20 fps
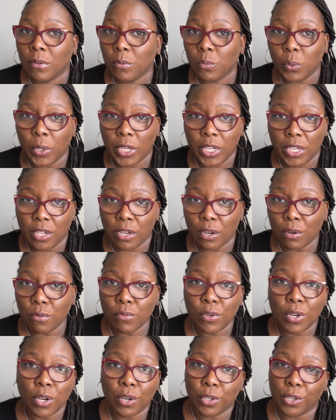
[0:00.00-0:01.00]
We
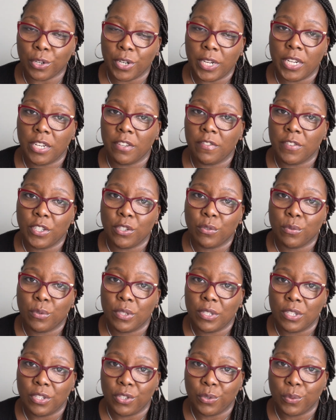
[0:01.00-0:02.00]
don't know your individual
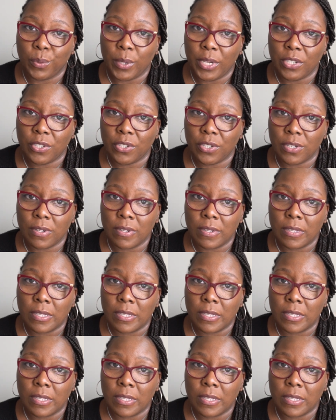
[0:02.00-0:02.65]
situation.